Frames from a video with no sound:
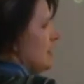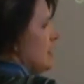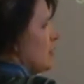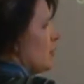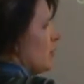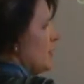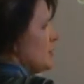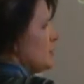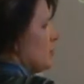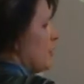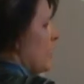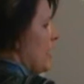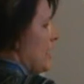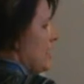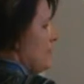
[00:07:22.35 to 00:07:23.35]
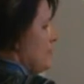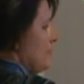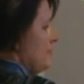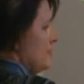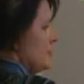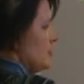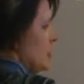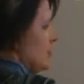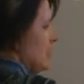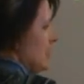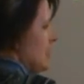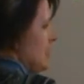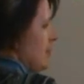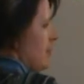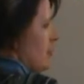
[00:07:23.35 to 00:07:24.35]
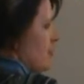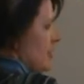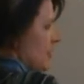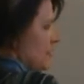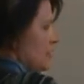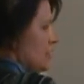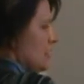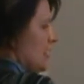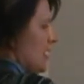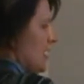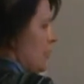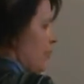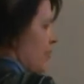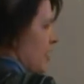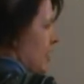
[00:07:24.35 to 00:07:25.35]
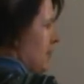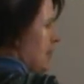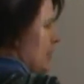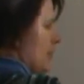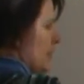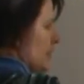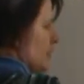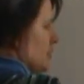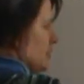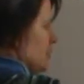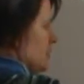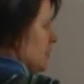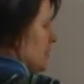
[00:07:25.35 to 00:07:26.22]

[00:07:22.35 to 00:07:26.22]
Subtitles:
Neither one's prime, so I'm going to keep going till I get prime numbers.